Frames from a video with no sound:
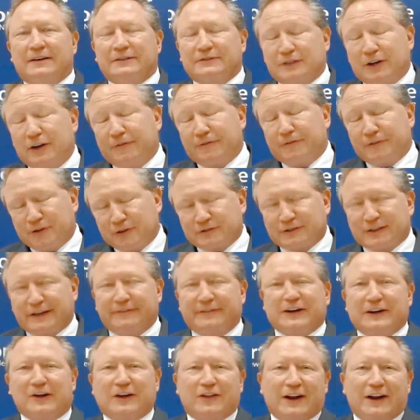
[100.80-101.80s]
So, of course,
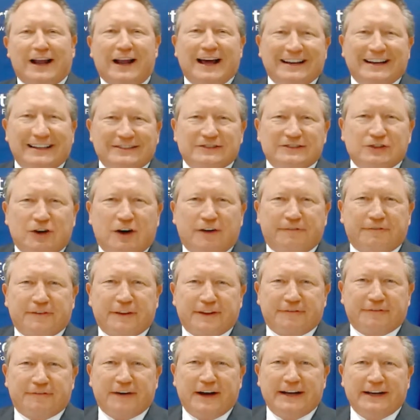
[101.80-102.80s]
living on the land is not for
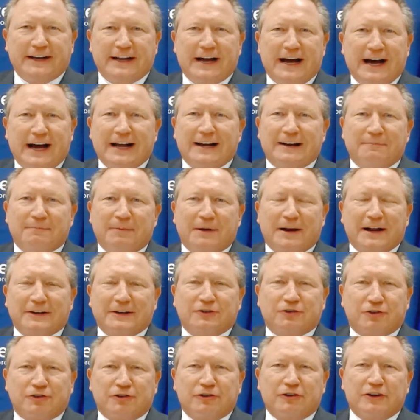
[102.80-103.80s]
the faint-hearted, but I
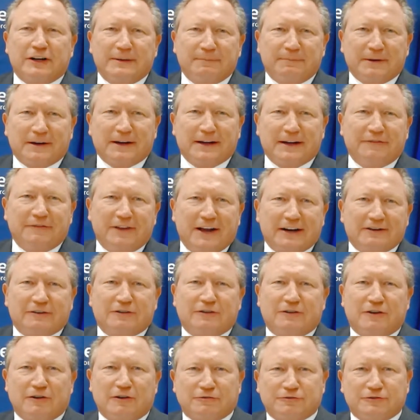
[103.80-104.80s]
truly believe the
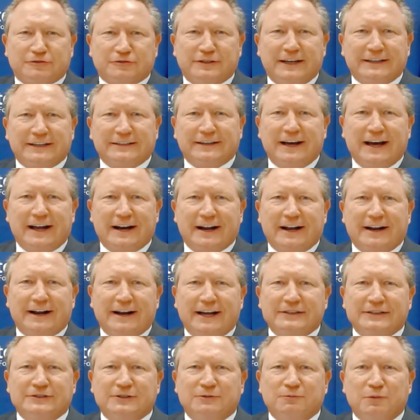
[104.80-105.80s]
agricultural sector and our
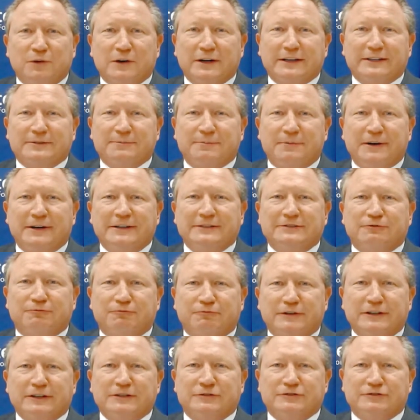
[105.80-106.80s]
nation will experience
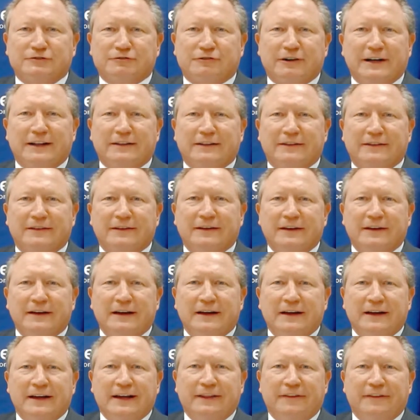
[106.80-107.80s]
real strength
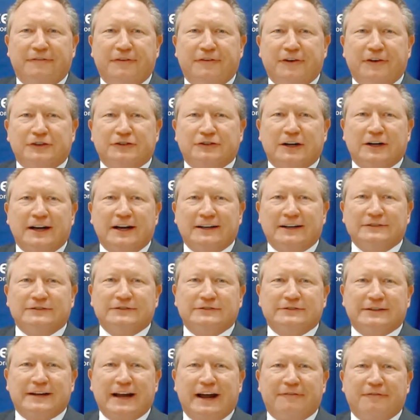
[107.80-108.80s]
in the future and
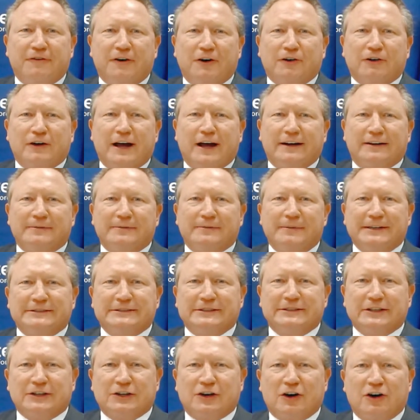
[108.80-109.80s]
scaffold our
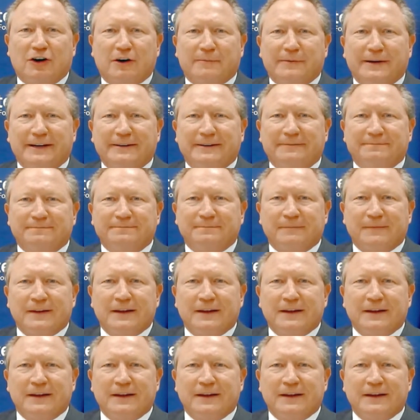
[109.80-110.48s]
domestic economy.